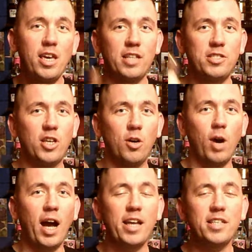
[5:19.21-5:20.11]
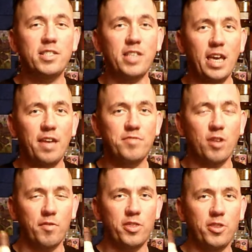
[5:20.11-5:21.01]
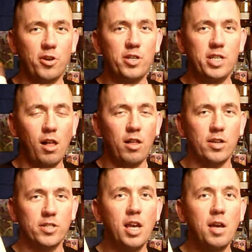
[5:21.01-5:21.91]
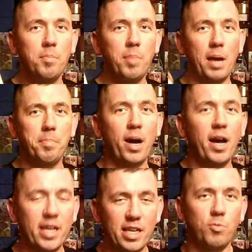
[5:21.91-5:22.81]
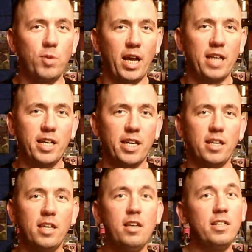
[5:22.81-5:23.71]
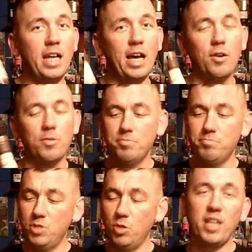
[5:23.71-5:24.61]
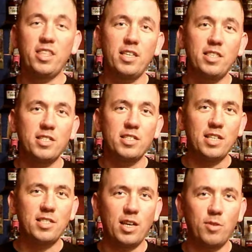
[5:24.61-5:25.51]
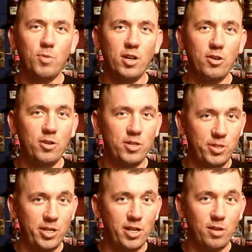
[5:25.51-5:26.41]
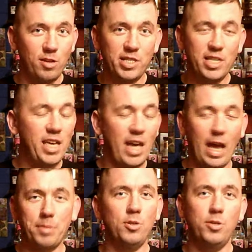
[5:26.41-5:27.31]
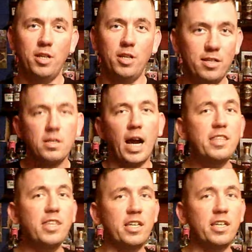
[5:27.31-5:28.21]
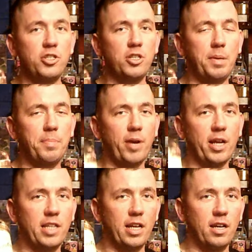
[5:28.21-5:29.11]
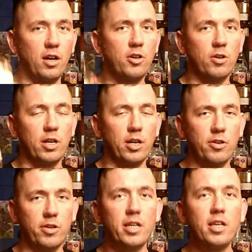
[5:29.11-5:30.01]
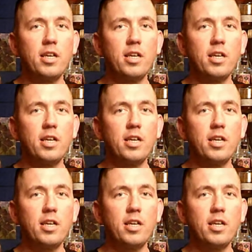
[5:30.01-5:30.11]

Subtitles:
And so I saved over $30 by buying it when I did. Now, do I think this tastes like $130 whiskey? Absolutely not. I think it should be priced at under $100.